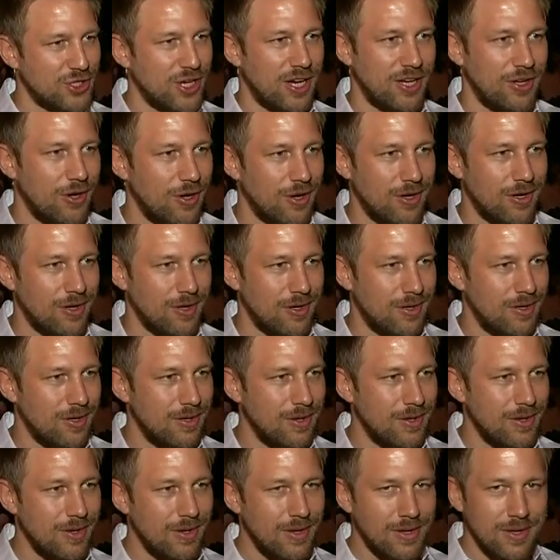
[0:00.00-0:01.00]
Shandong.
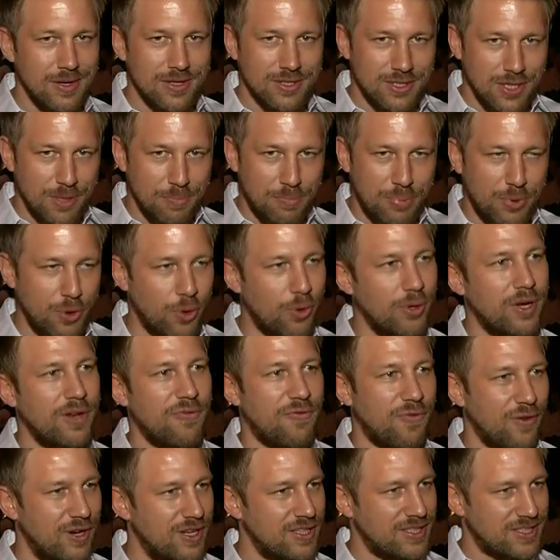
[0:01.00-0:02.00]
It's the
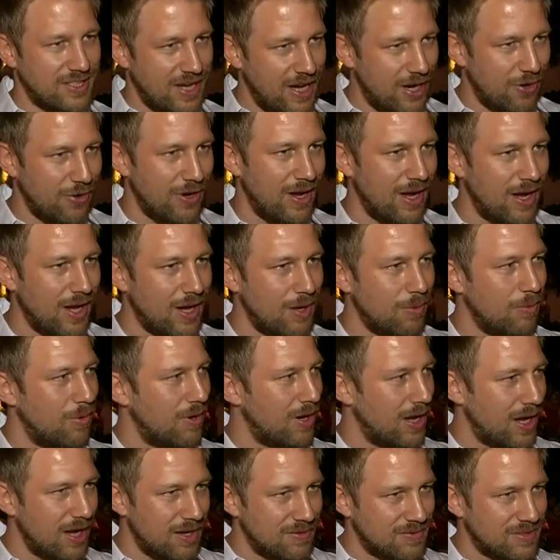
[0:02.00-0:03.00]
beautifulest area
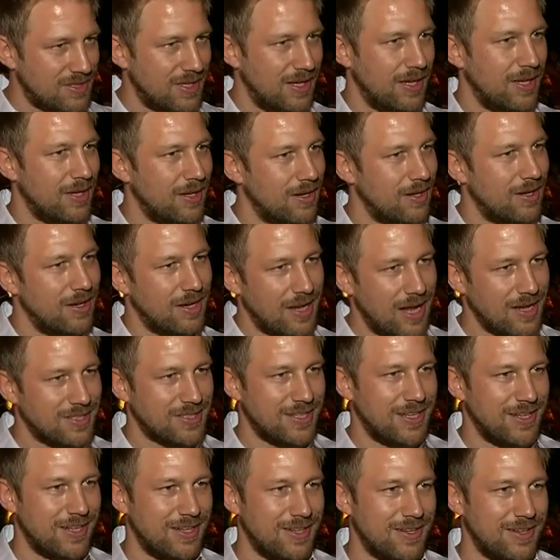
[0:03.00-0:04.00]
what I have seen in
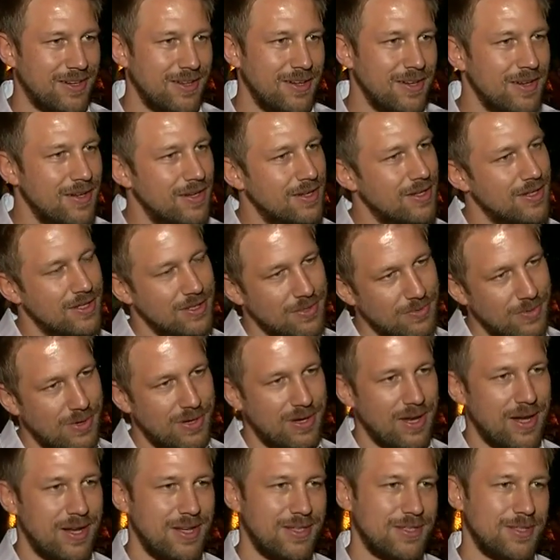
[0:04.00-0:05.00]
Nashik. It's
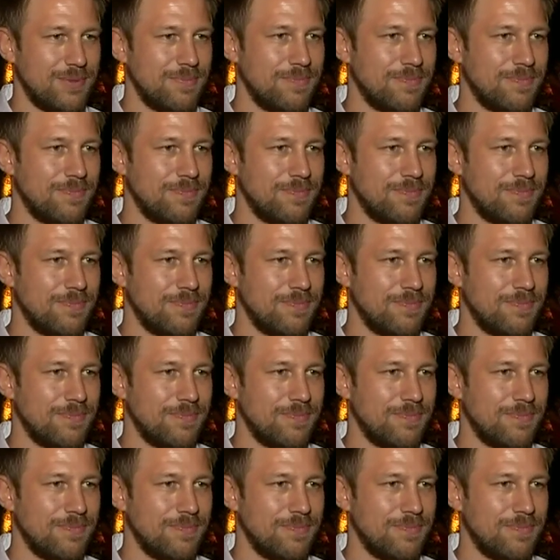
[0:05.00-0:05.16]
very nice.